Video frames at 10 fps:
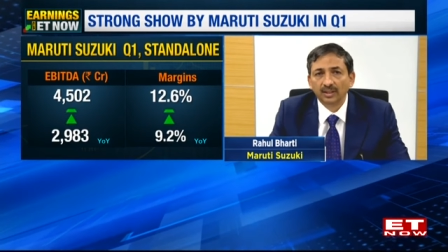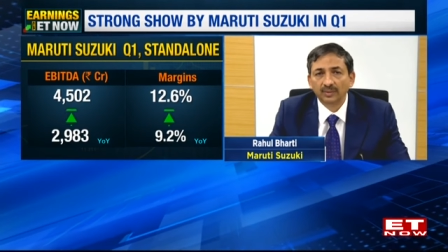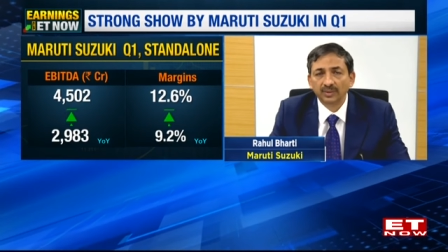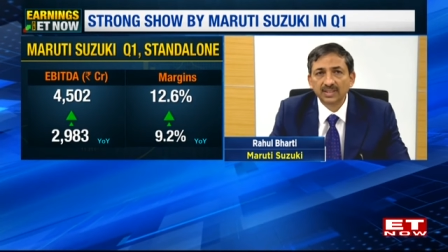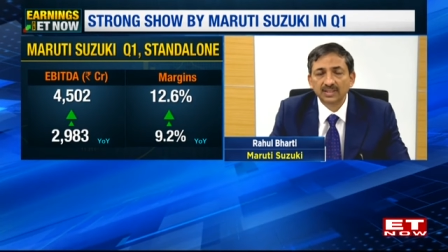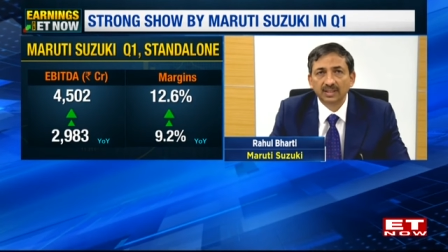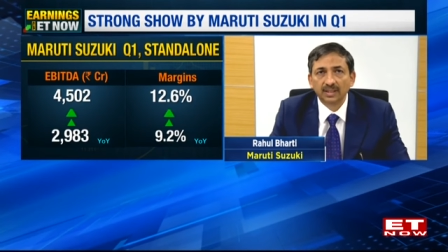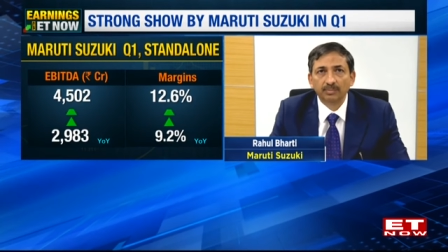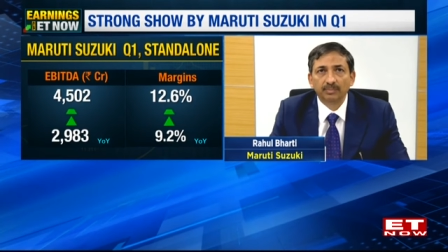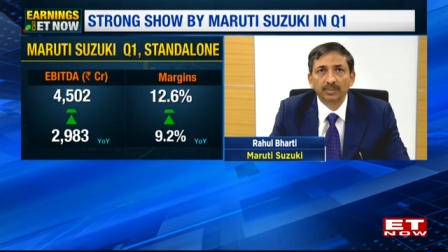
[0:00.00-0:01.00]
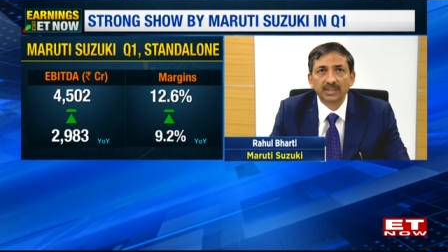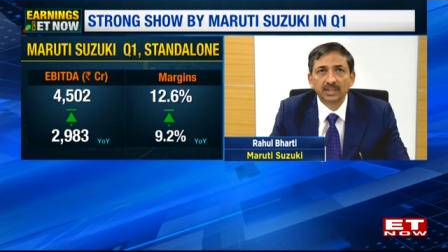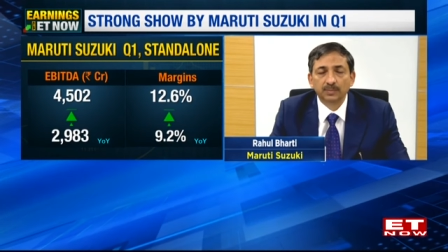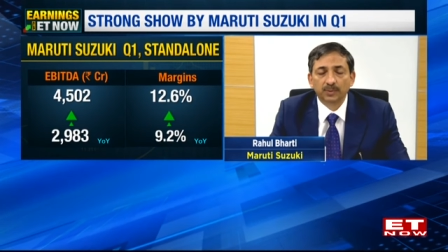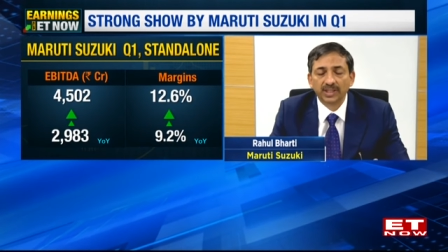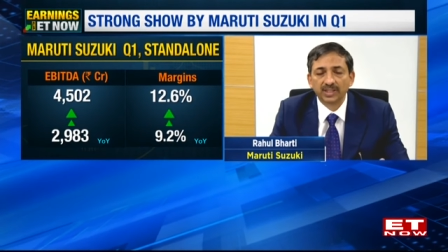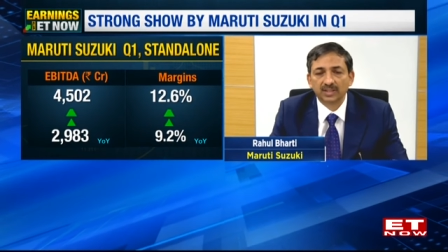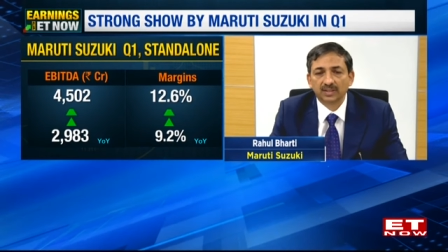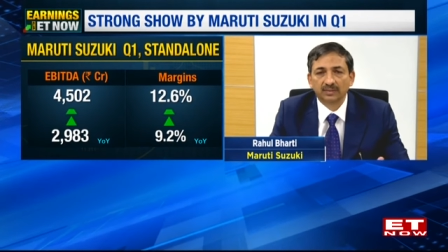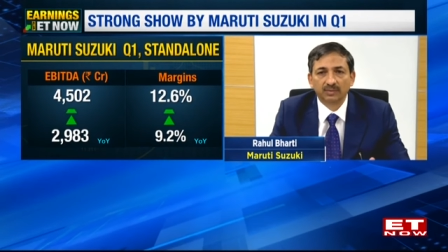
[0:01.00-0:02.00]
Now, this 30 basis
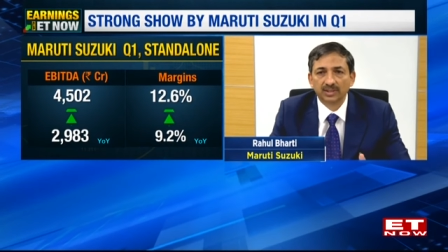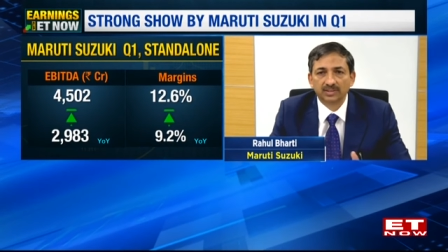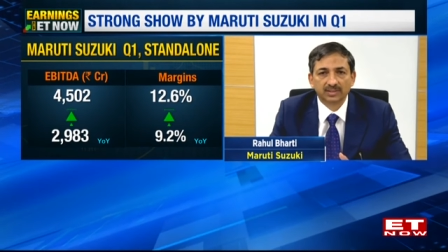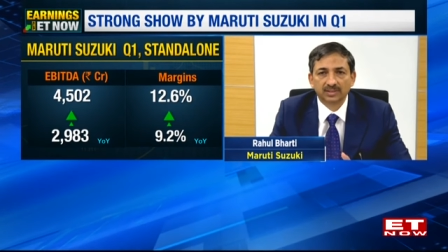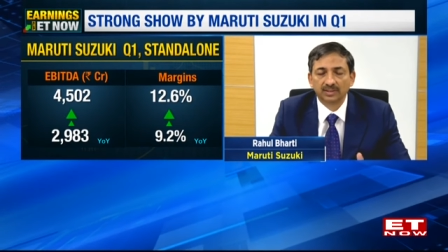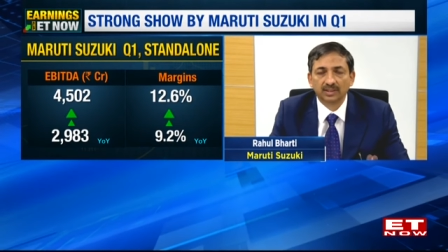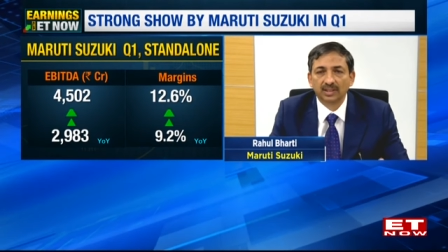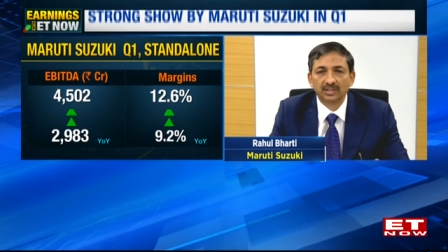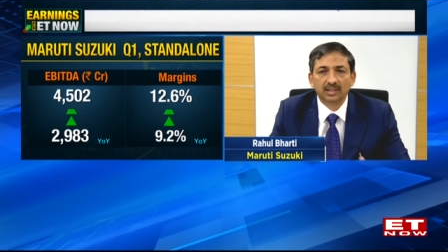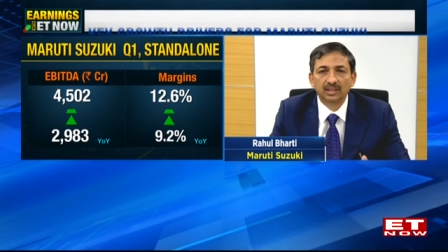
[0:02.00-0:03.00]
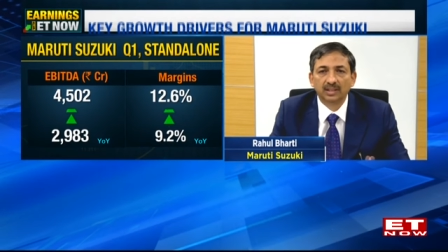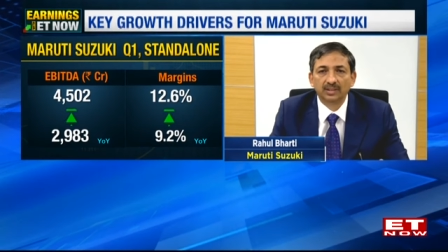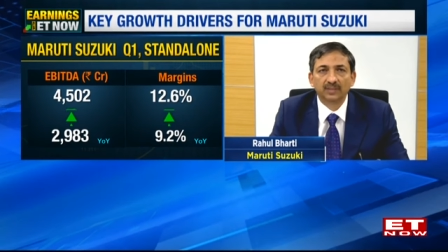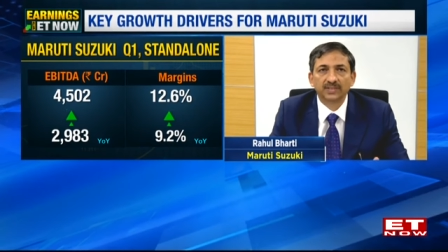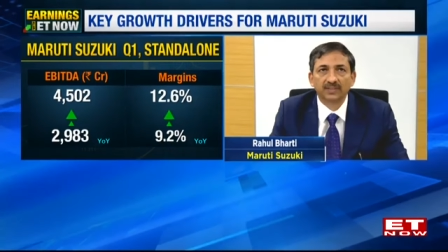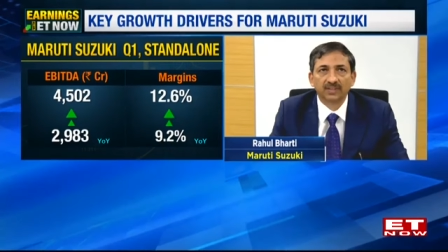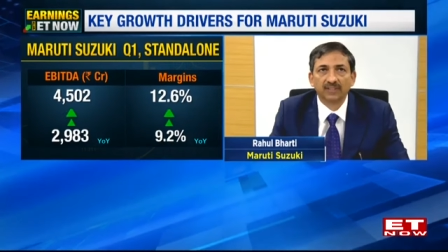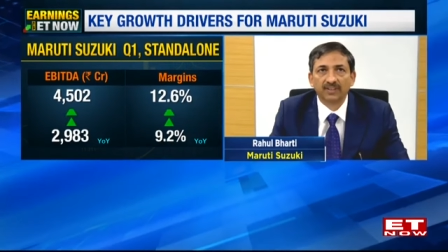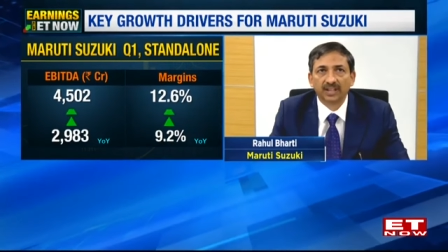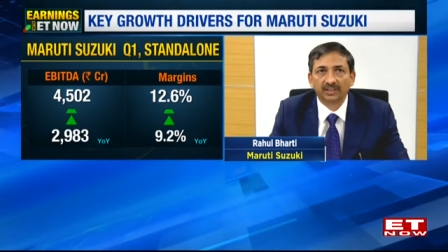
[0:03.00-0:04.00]
points was the resultant of
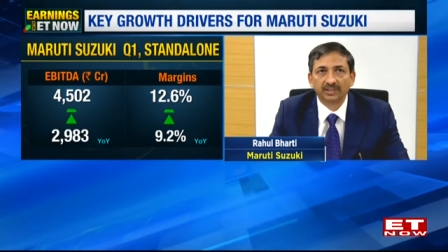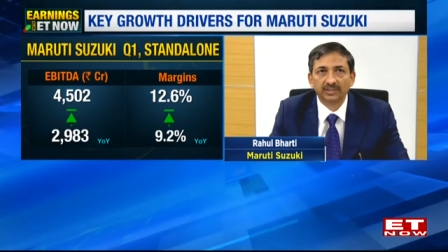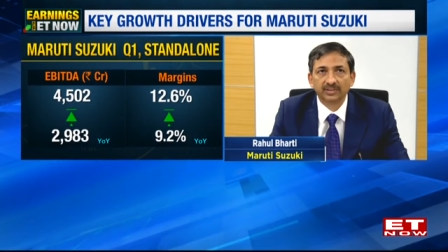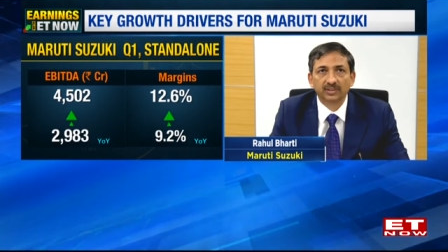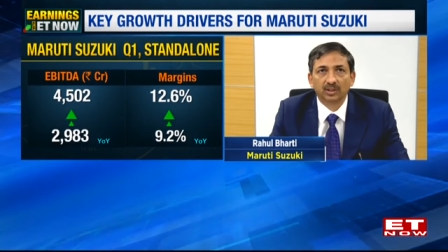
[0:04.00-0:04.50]
several factors.